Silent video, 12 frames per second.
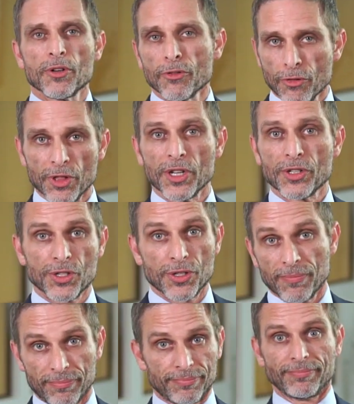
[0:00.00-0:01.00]
for
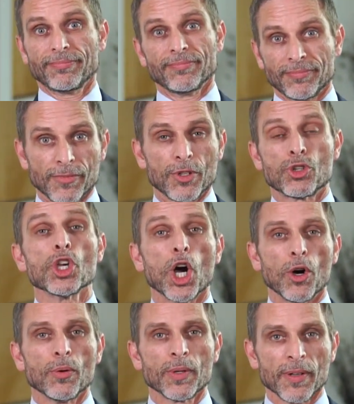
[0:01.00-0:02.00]
this
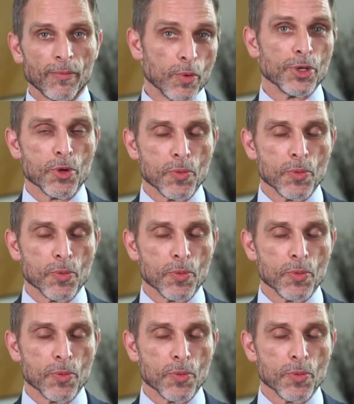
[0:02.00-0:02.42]
show, with